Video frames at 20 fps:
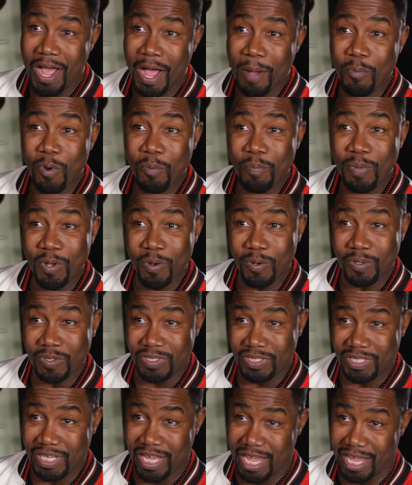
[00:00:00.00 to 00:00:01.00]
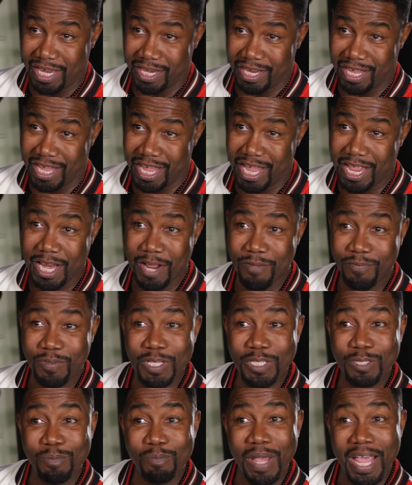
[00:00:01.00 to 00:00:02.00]
I'm going to be on set and if
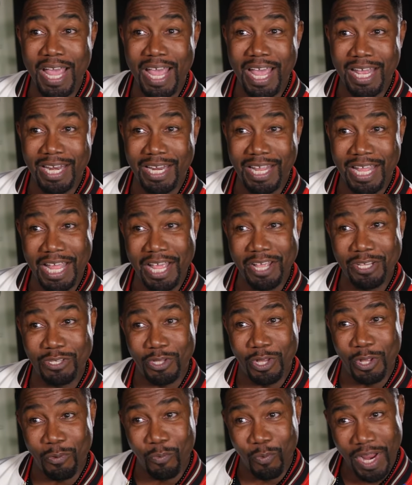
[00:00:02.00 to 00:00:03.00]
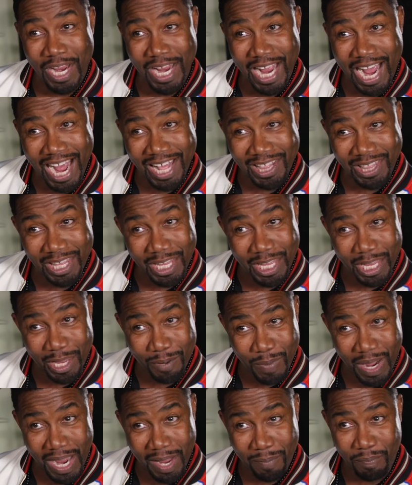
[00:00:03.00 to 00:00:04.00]
this man is the way I think he
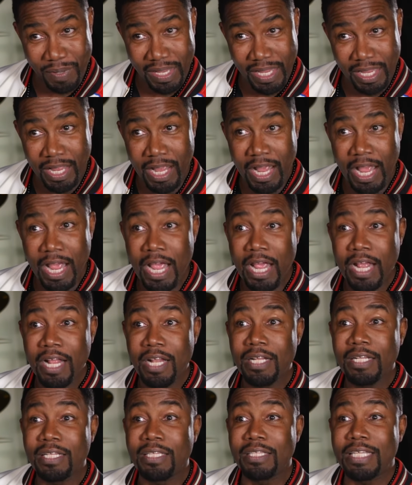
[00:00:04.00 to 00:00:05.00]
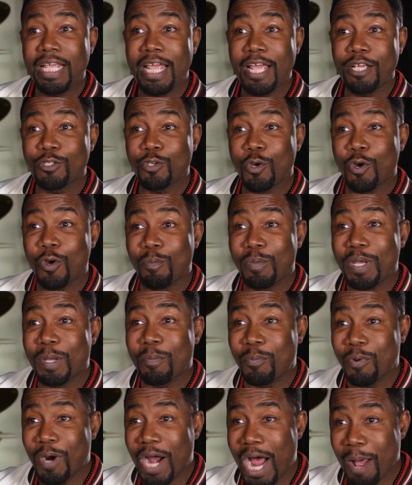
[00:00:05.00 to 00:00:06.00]
might be, there's going to be
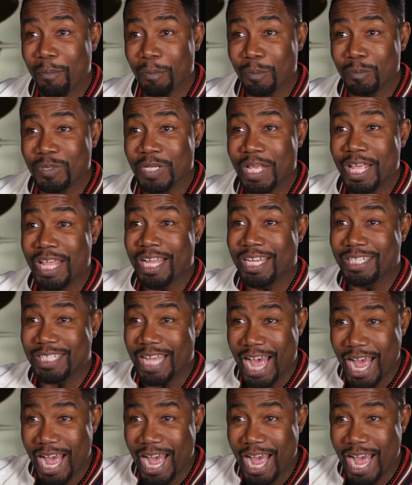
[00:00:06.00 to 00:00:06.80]
problems because